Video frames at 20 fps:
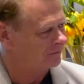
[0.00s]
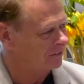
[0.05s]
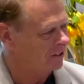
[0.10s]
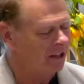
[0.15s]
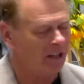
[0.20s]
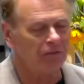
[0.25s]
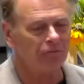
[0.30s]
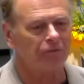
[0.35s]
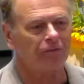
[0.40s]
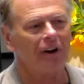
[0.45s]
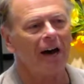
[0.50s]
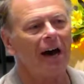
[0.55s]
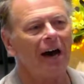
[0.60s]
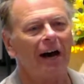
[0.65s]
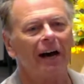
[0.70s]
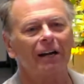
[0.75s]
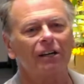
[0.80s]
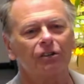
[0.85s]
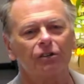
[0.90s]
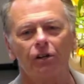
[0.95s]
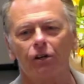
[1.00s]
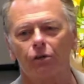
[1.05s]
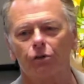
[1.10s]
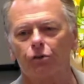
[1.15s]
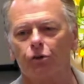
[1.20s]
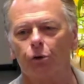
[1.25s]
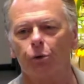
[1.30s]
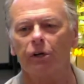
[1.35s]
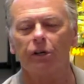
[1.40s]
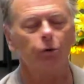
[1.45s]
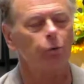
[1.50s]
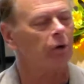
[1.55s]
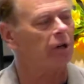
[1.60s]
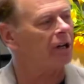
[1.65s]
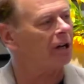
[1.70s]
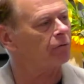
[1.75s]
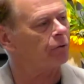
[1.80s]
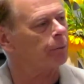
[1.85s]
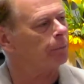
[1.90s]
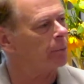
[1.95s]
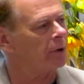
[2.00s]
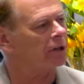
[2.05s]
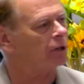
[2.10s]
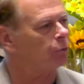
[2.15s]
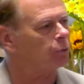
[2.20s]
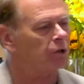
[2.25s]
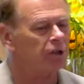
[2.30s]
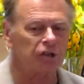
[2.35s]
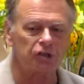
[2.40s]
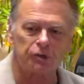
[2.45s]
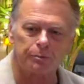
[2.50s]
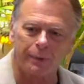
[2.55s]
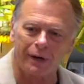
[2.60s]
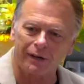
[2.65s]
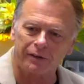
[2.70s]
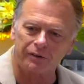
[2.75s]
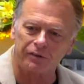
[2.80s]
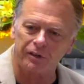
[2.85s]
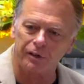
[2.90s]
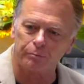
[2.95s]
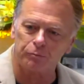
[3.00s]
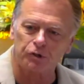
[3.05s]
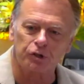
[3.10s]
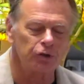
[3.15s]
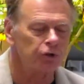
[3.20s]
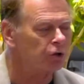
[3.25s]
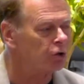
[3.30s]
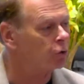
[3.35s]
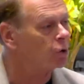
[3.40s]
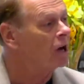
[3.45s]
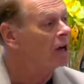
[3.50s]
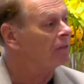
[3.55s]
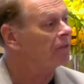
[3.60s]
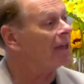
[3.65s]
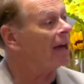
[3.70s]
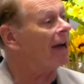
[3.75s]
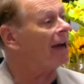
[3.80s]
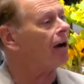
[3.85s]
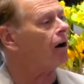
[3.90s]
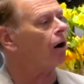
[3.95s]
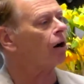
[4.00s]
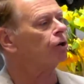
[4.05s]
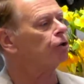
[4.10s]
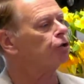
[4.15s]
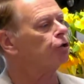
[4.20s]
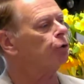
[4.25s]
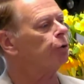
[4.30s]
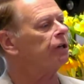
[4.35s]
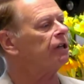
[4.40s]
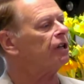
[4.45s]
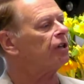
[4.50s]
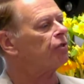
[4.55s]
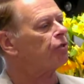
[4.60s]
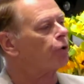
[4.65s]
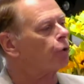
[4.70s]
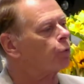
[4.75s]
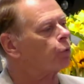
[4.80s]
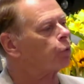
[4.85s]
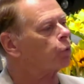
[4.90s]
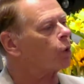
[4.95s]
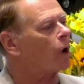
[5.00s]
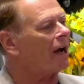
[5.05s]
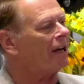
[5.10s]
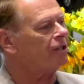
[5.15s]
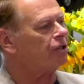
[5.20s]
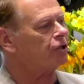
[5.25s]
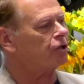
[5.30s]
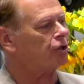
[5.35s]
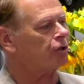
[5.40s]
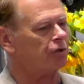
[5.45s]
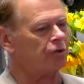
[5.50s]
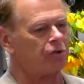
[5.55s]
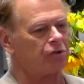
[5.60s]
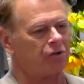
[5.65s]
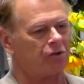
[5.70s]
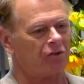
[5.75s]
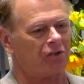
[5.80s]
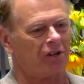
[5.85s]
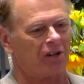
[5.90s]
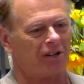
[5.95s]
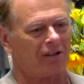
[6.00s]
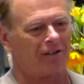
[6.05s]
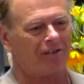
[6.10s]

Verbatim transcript: In fact, they're doing what everybody would expect them to do. They are doing the righteous thing.